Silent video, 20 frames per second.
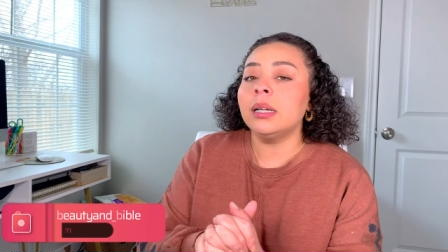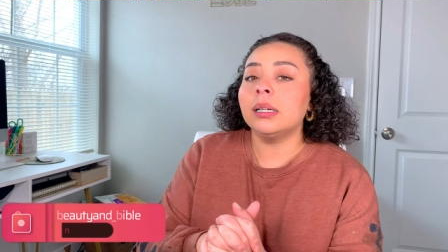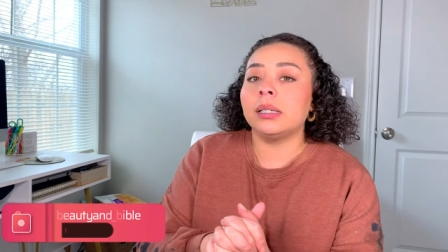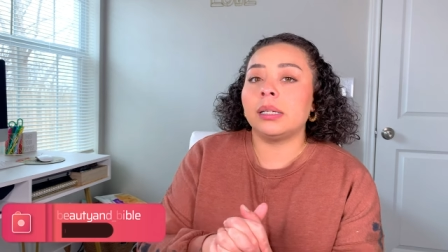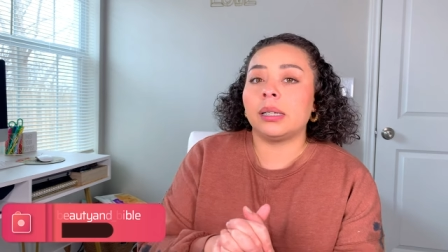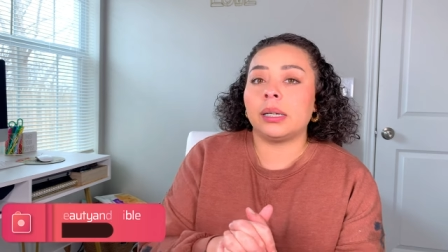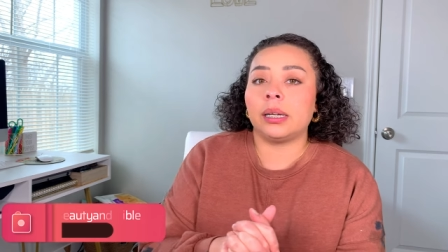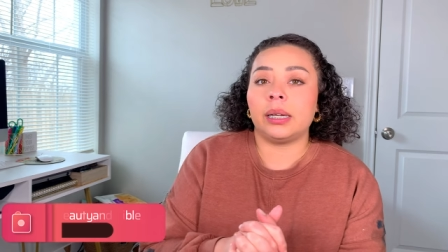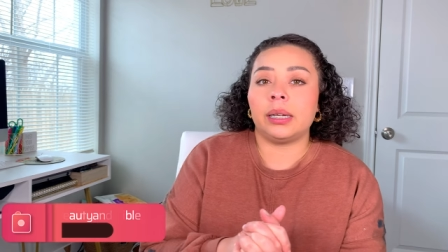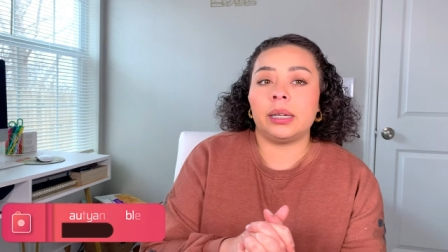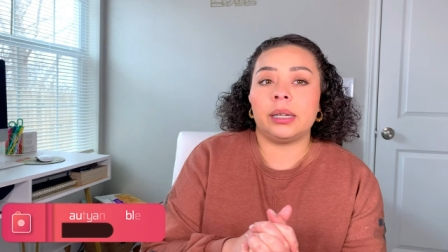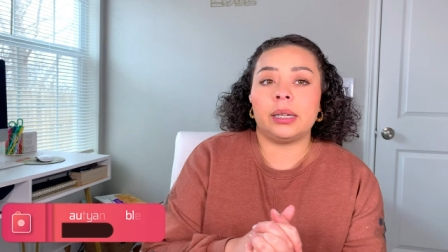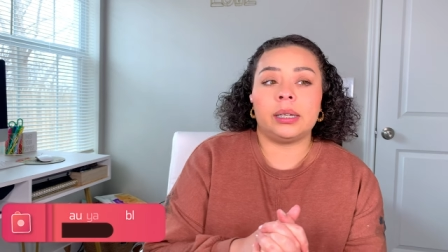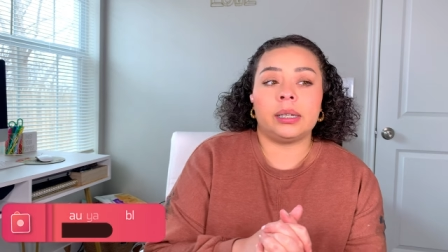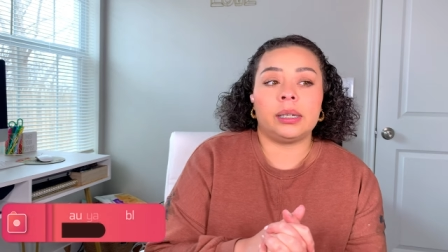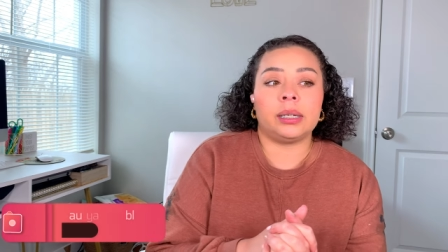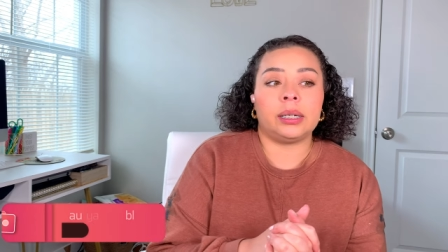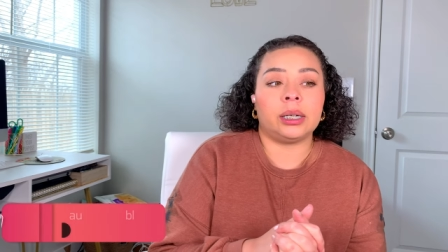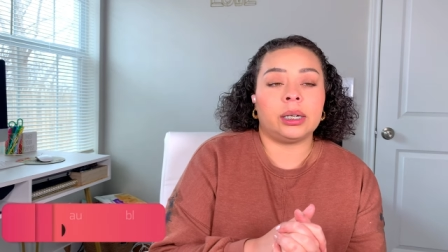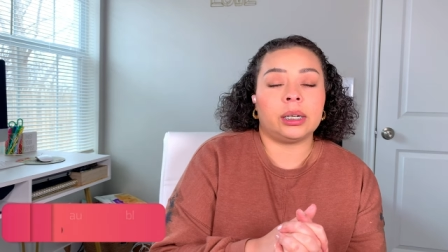to
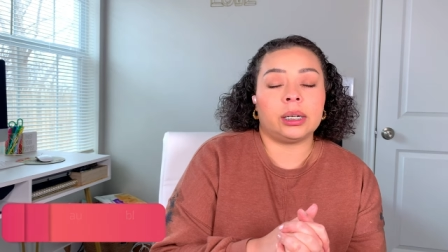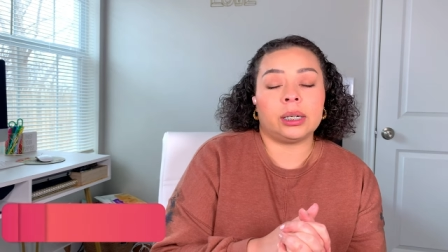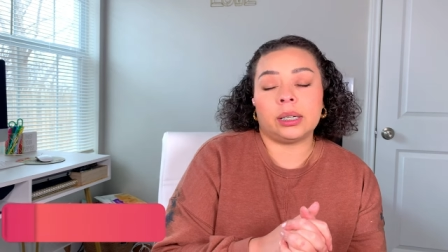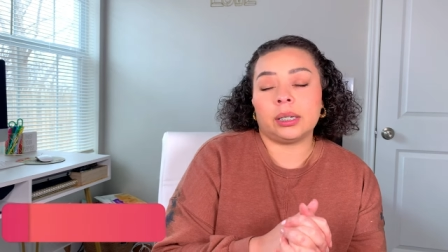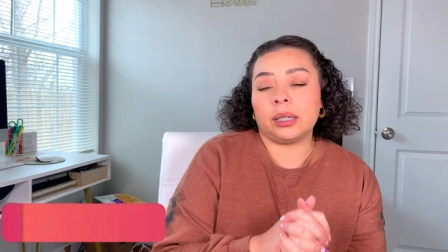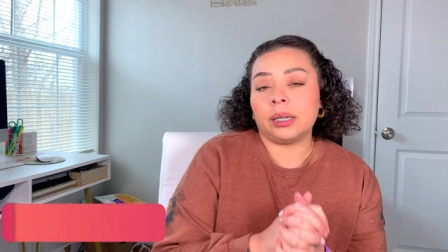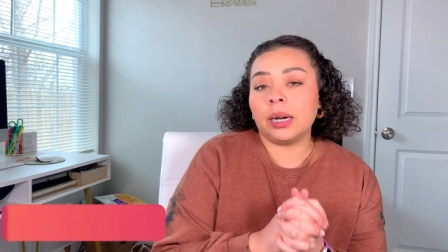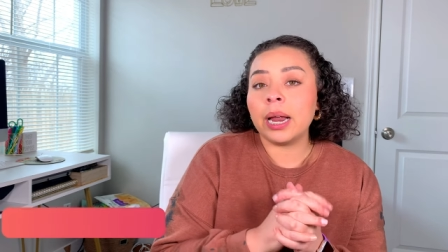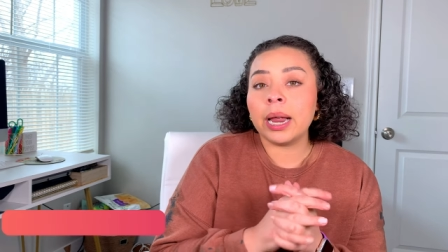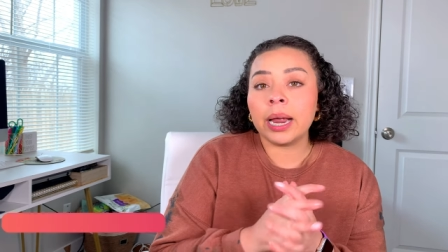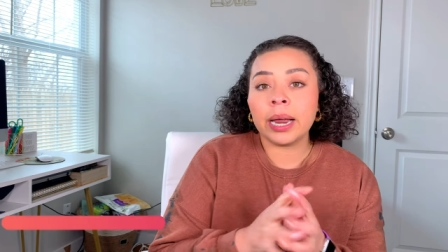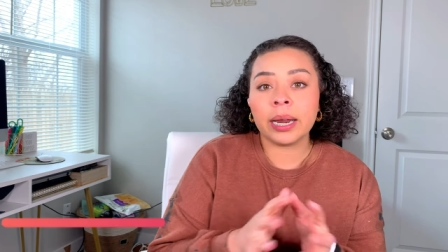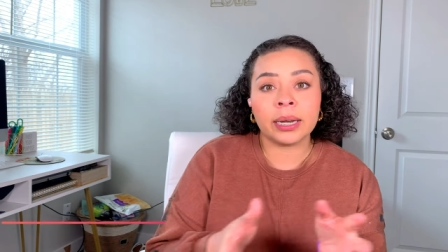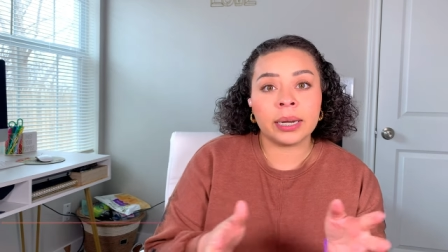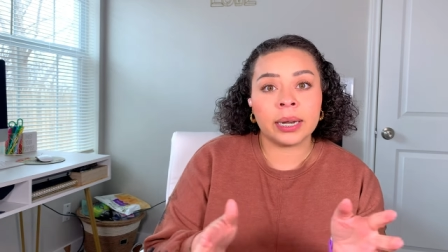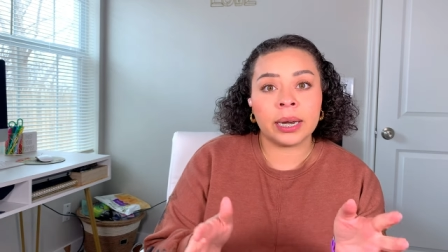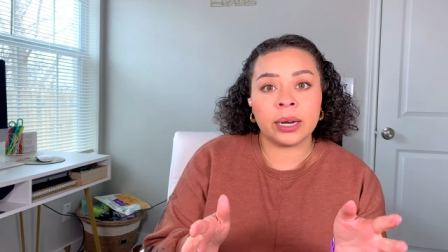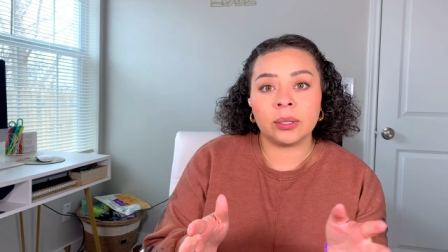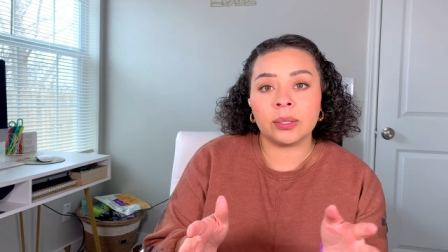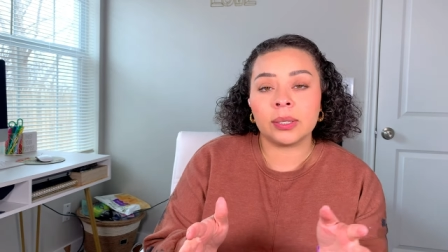get your
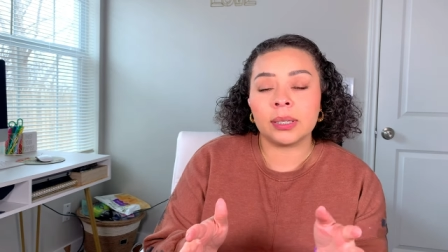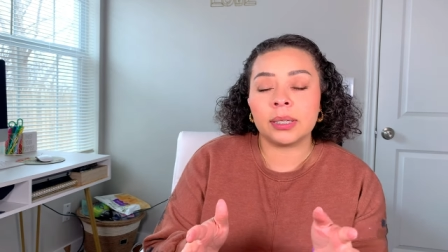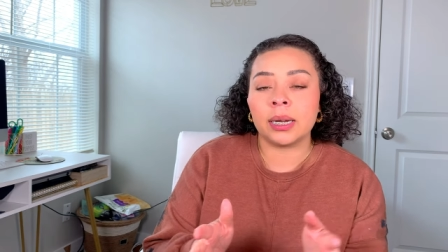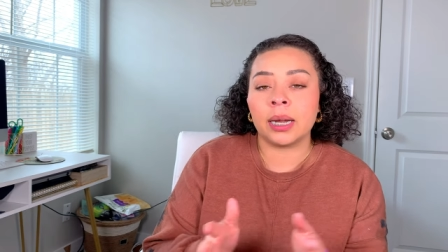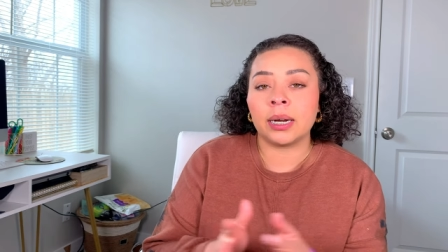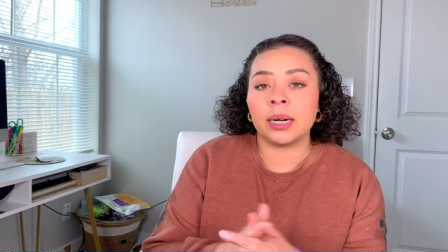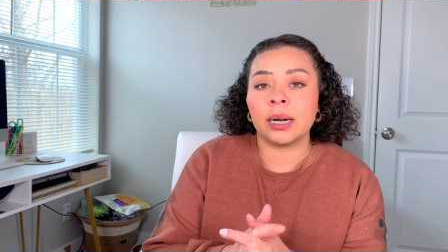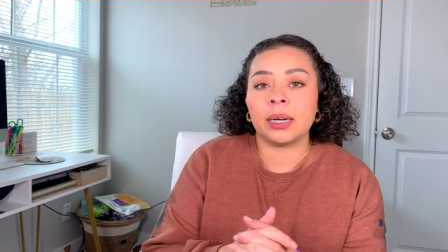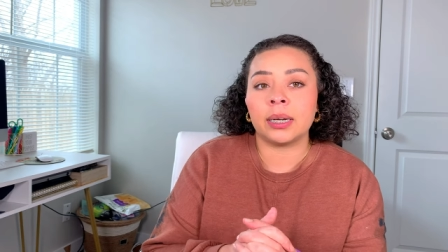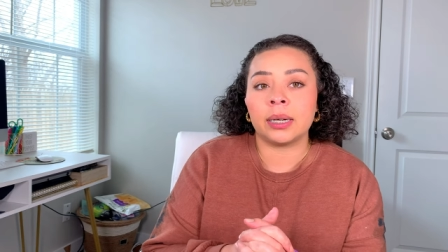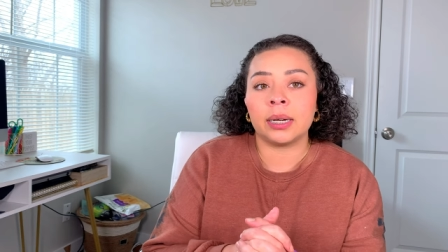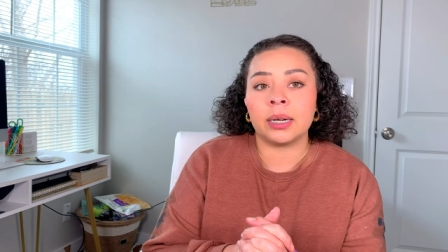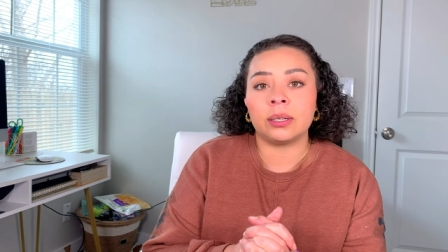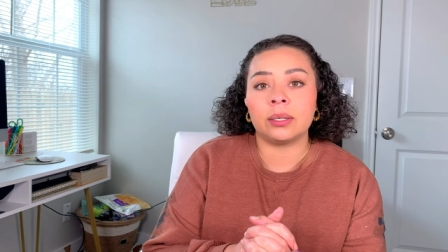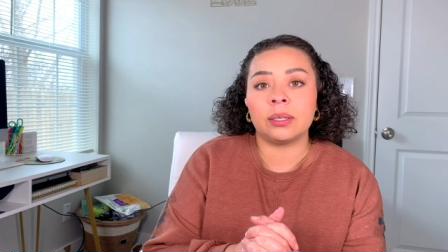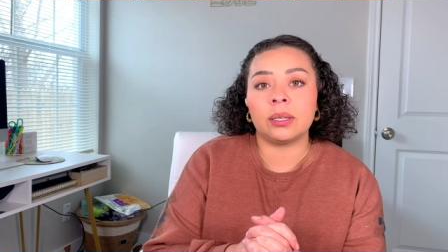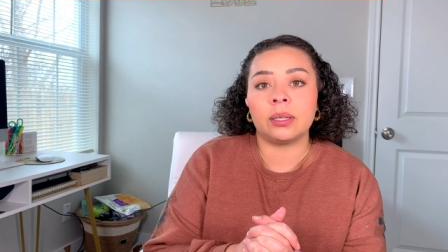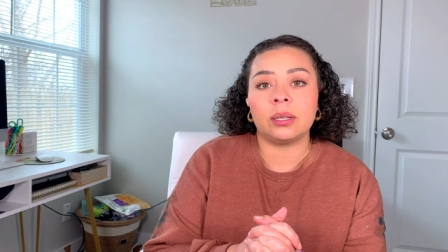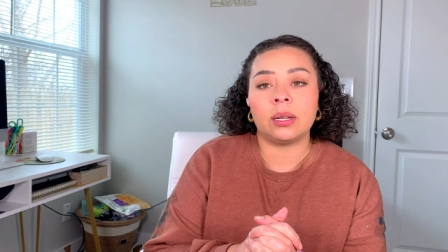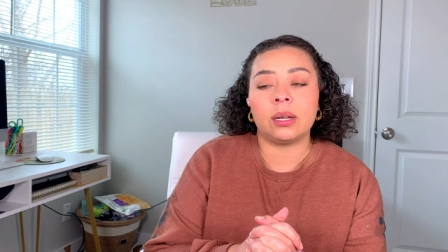nails done at a nail
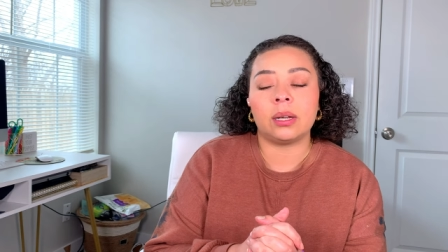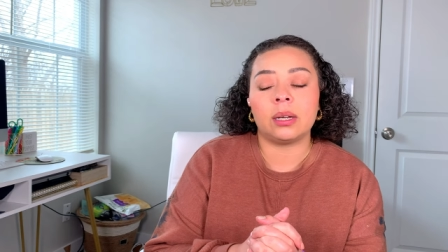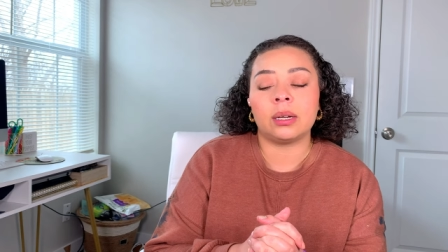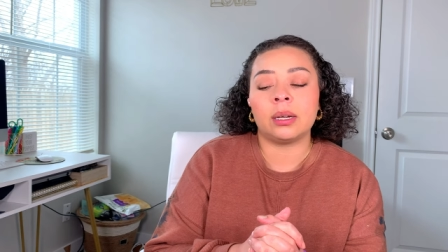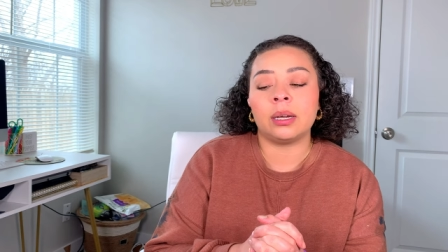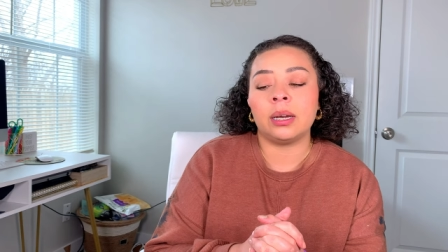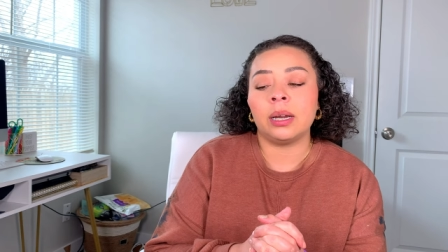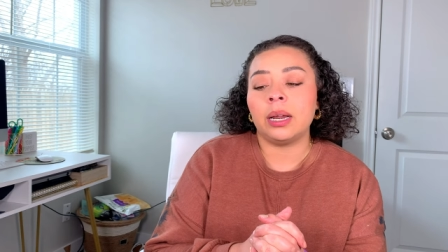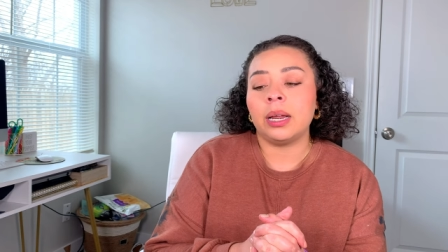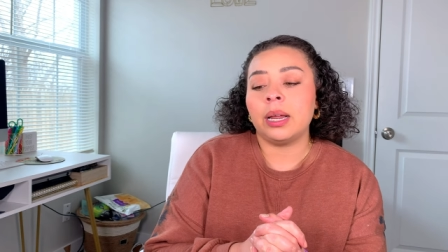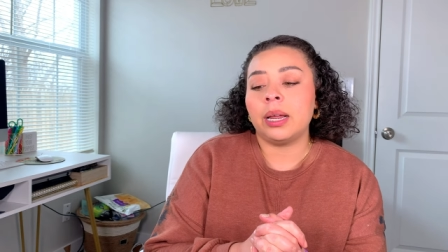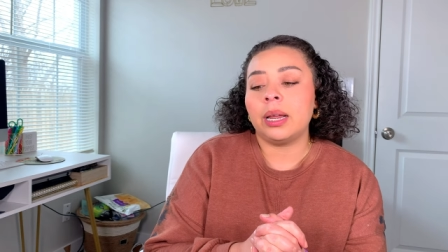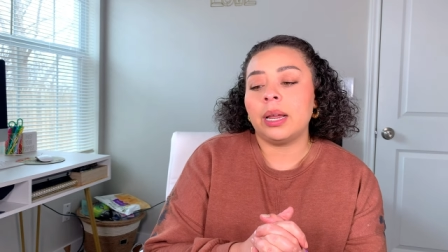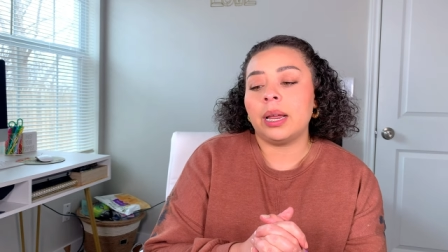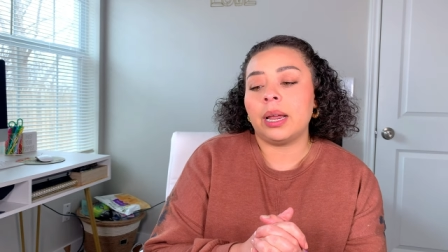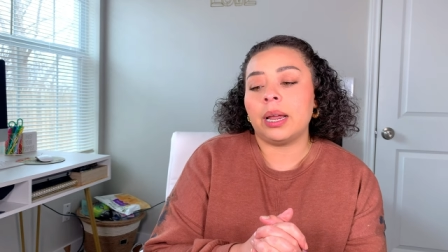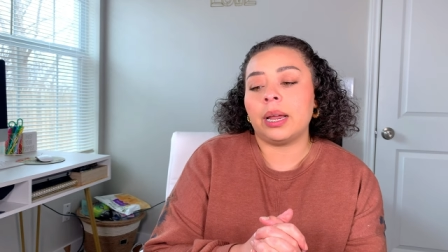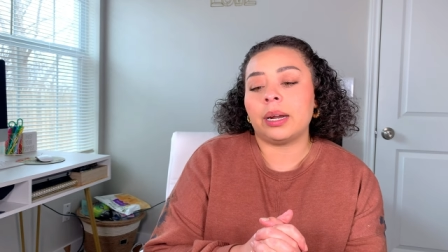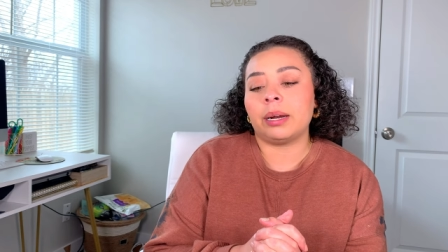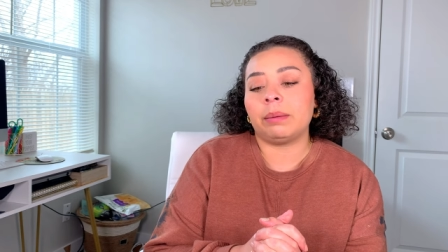salon.
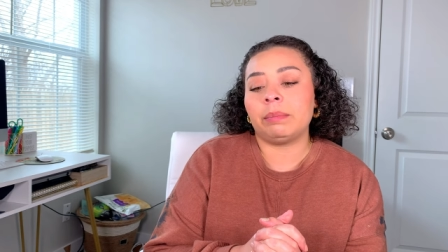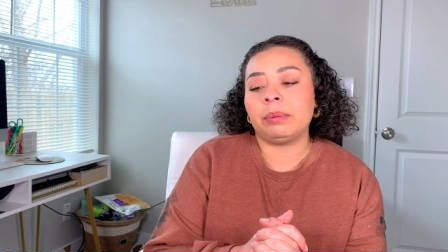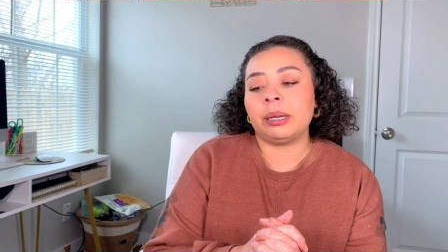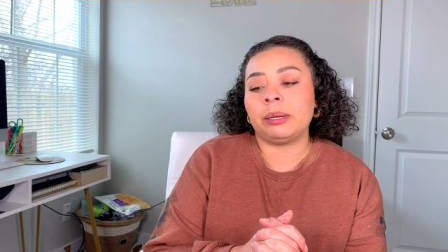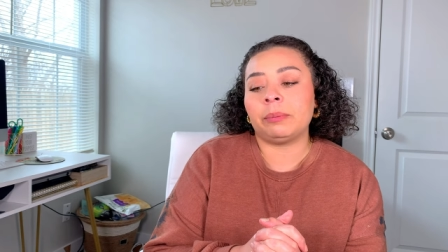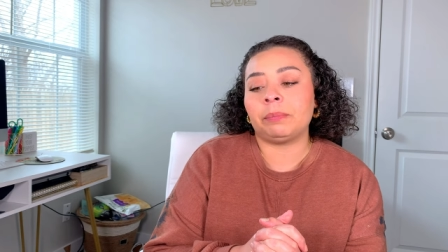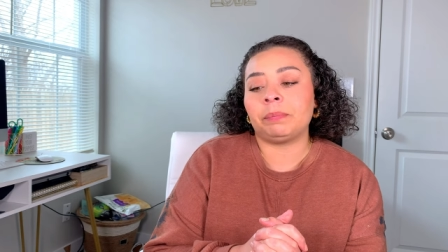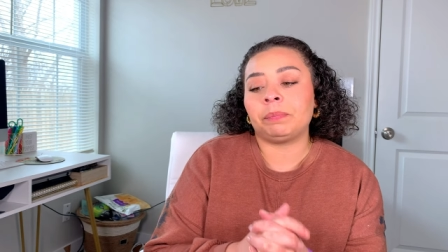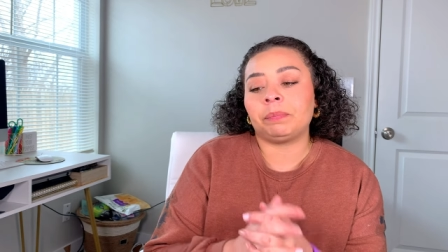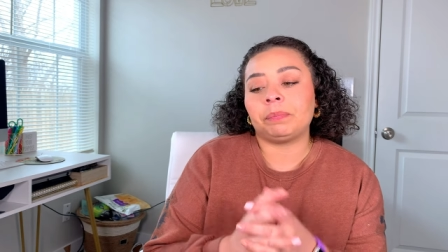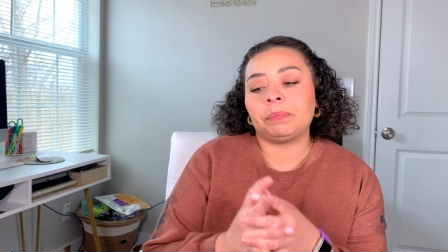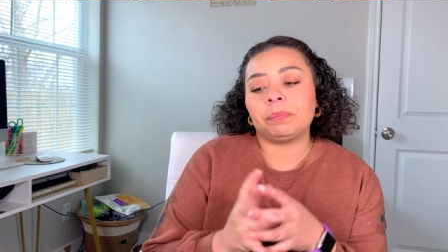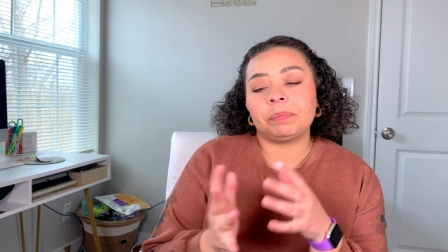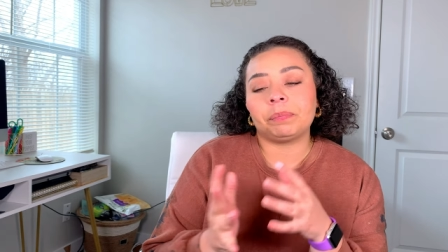And I mean,